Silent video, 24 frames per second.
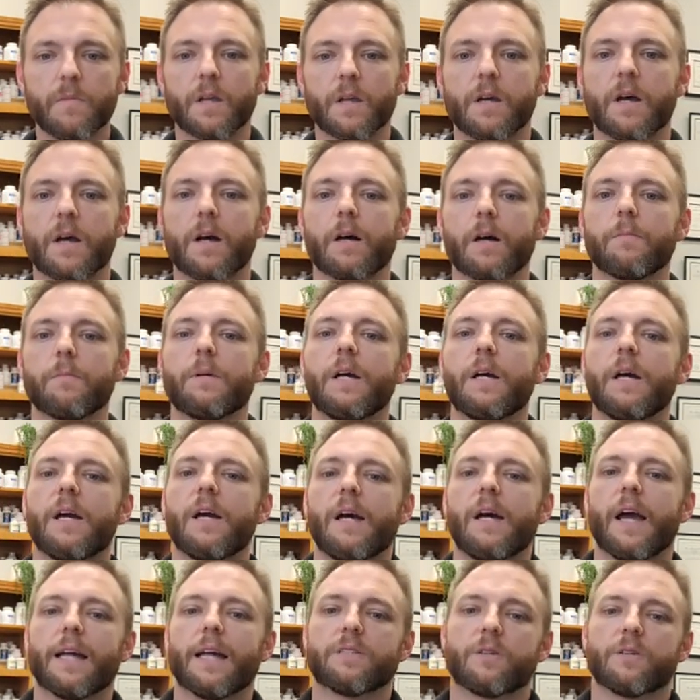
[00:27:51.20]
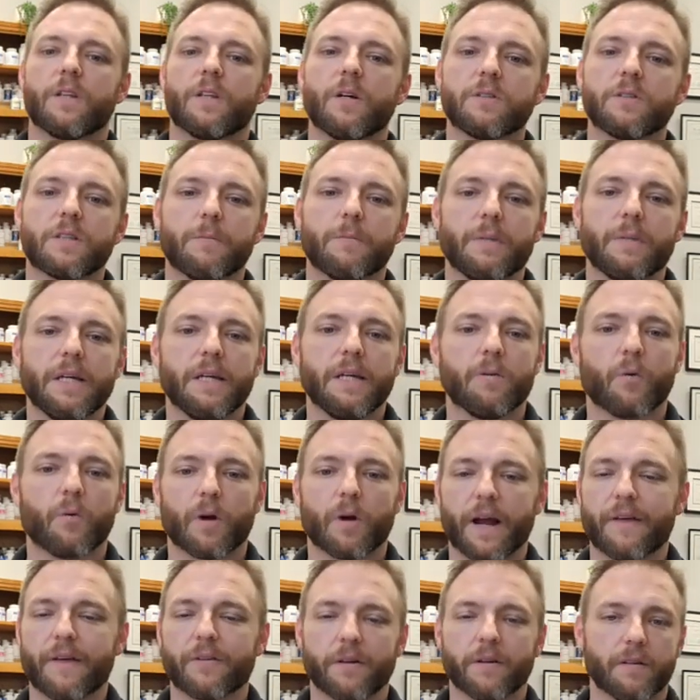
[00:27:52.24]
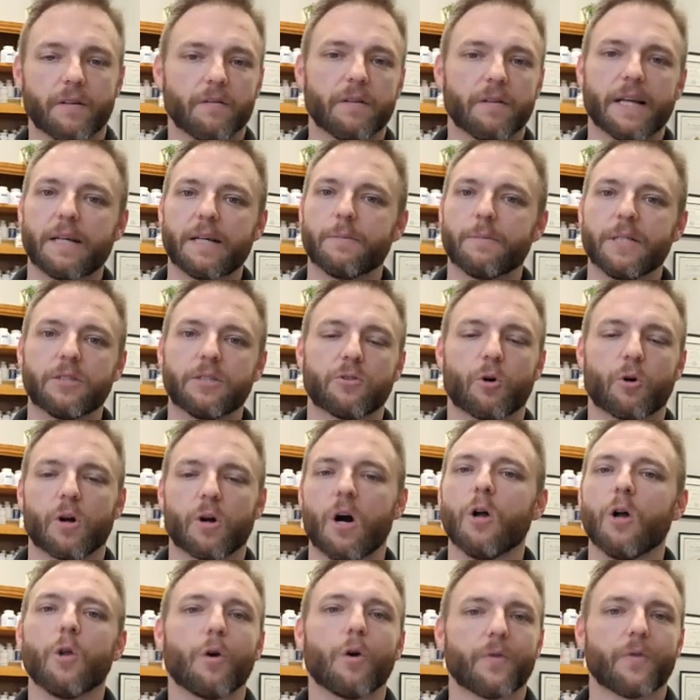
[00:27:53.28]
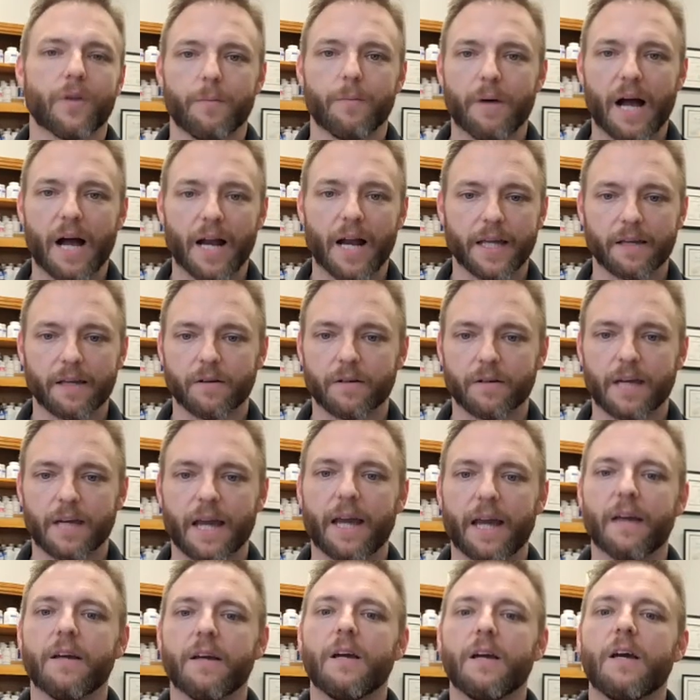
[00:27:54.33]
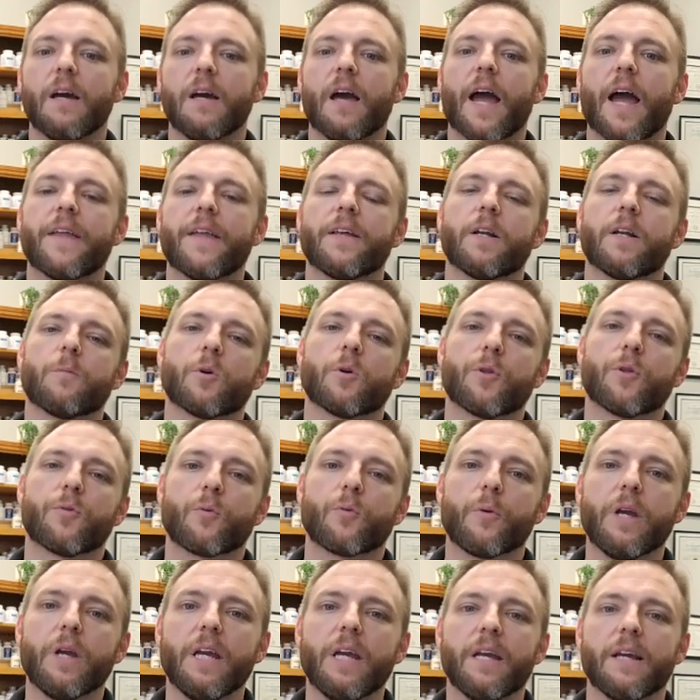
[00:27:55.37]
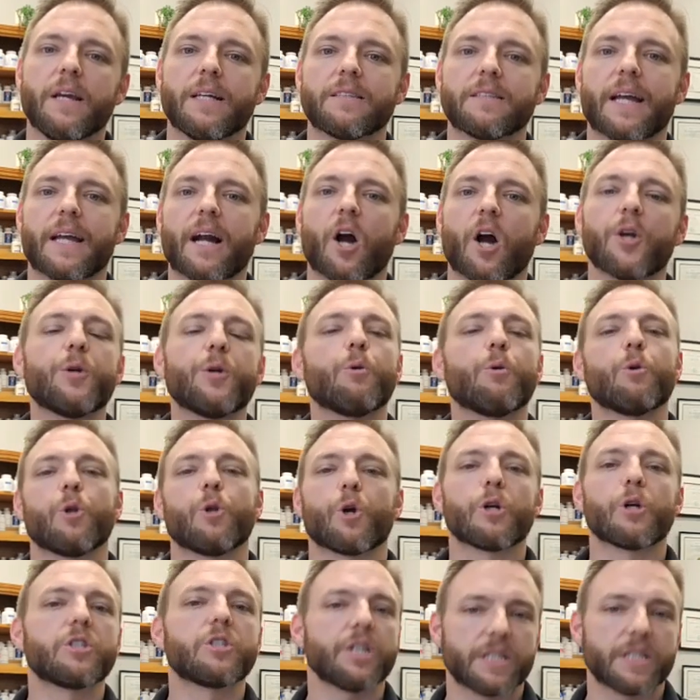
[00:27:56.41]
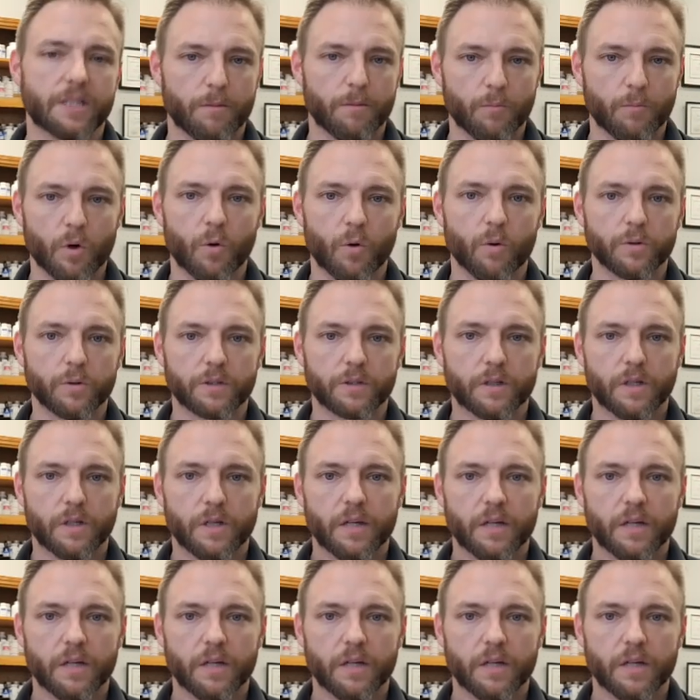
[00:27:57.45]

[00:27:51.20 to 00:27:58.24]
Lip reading: And so those can be wherever. They can be stored all over the body, okay? And then number 3 is like, are you allergic to mold?